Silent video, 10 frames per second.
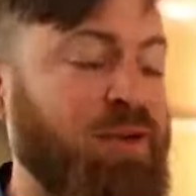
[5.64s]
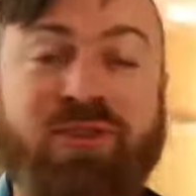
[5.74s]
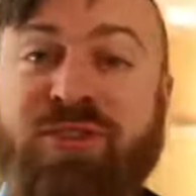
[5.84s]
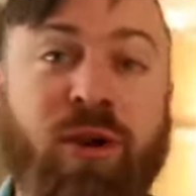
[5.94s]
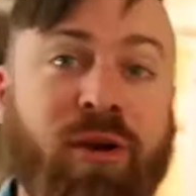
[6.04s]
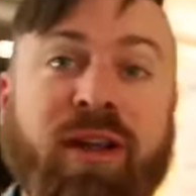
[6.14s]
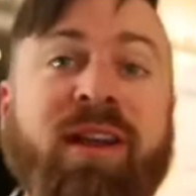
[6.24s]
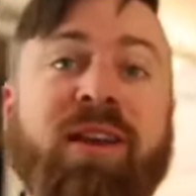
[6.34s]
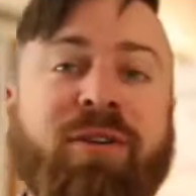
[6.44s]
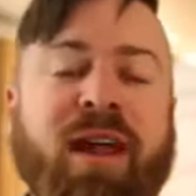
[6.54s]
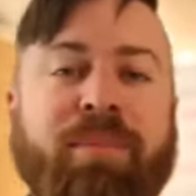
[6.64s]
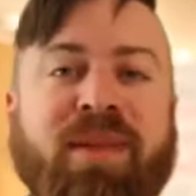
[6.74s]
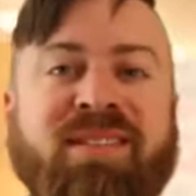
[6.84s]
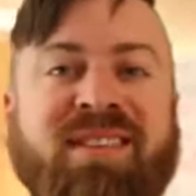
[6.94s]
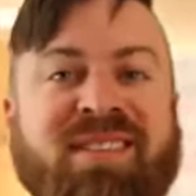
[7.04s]
or starting an internet
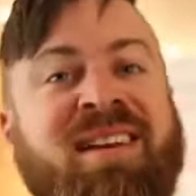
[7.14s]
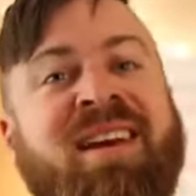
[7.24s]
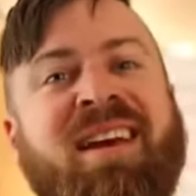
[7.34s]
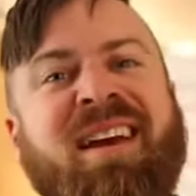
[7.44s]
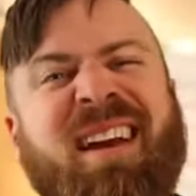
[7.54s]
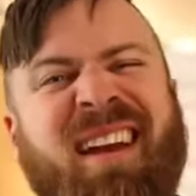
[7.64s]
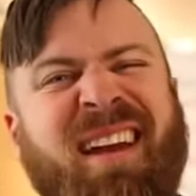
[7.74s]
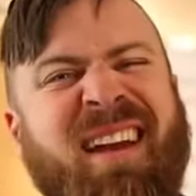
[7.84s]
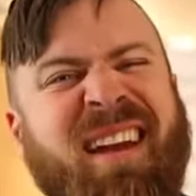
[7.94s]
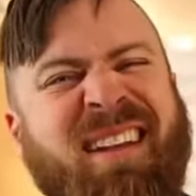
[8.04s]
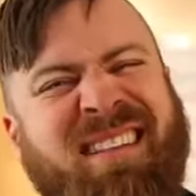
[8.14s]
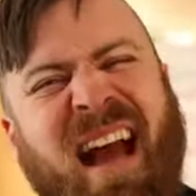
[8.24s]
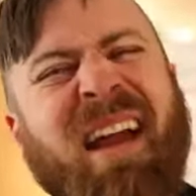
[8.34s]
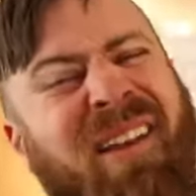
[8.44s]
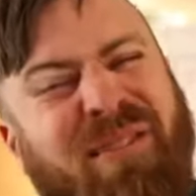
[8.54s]
business, it's
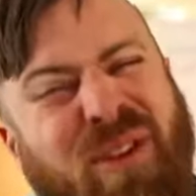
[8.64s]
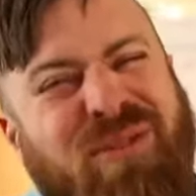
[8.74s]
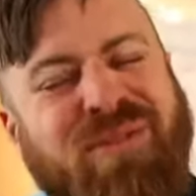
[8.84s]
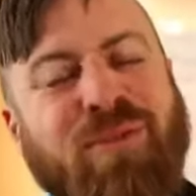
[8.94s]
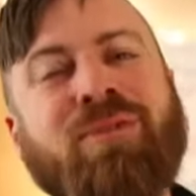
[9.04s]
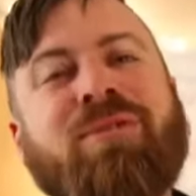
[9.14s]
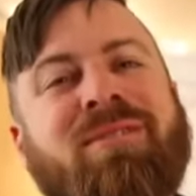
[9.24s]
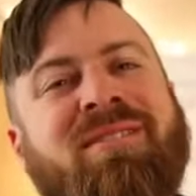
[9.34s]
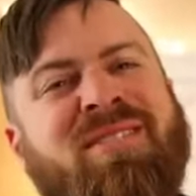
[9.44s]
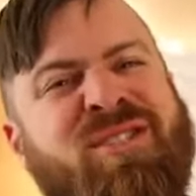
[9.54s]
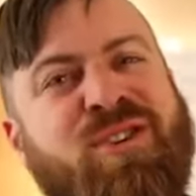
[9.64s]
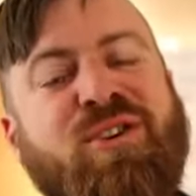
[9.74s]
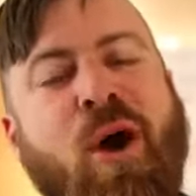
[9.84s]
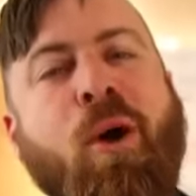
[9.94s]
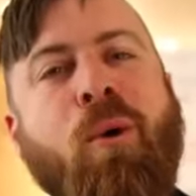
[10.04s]
kind of useful to
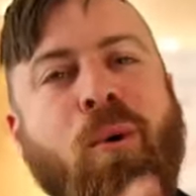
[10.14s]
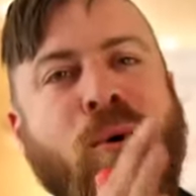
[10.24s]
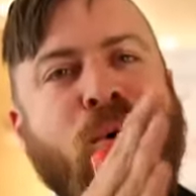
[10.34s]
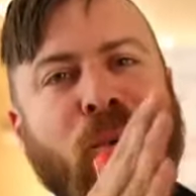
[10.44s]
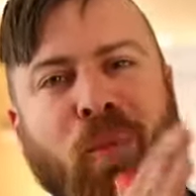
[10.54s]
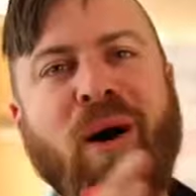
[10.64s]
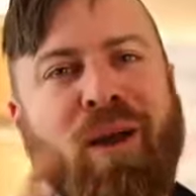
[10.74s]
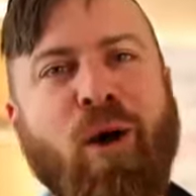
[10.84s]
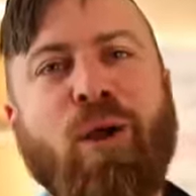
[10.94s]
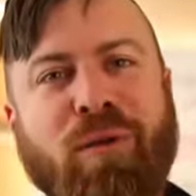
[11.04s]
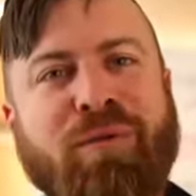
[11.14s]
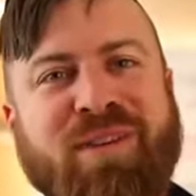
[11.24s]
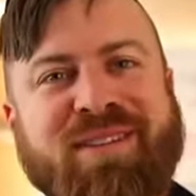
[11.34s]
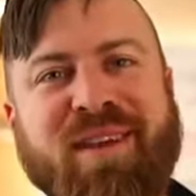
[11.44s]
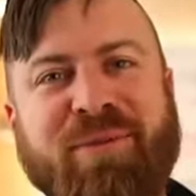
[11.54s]
know what all of
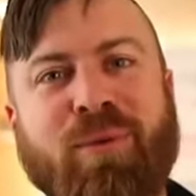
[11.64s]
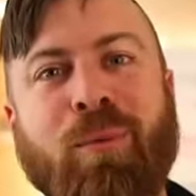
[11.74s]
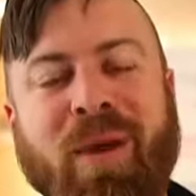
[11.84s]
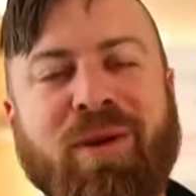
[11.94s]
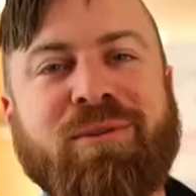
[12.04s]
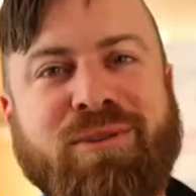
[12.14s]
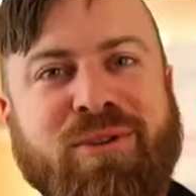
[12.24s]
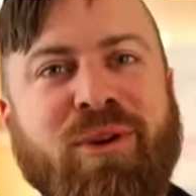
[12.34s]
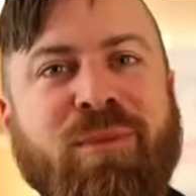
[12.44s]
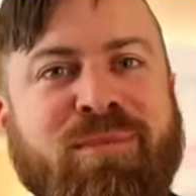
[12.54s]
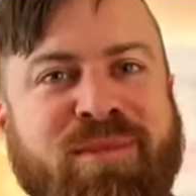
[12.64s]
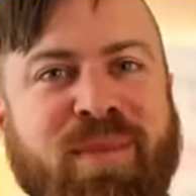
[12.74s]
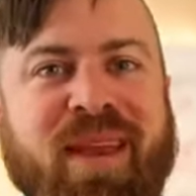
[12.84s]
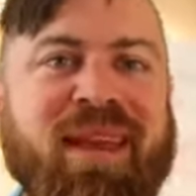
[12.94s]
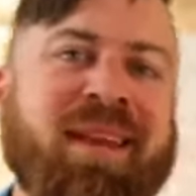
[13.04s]
these different weird terms
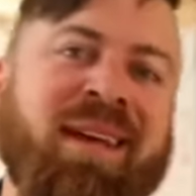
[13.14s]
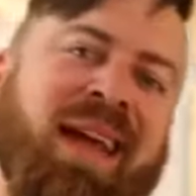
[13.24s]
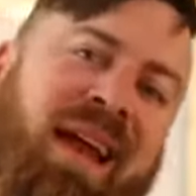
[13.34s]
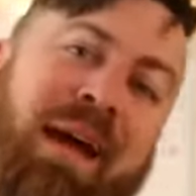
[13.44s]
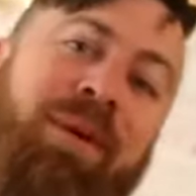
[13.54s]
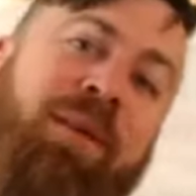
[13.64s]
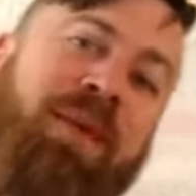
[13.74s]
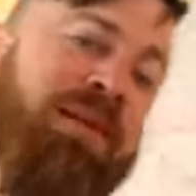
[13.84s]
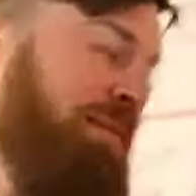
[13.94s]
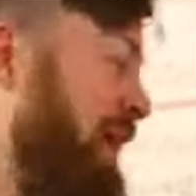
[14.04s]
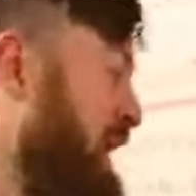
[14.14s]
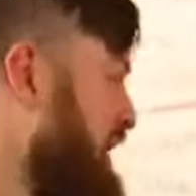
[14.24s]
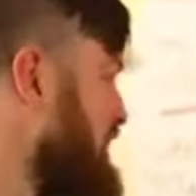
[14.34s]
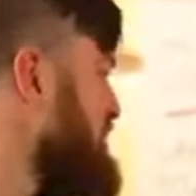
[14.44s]
mean. And I'm going to be defining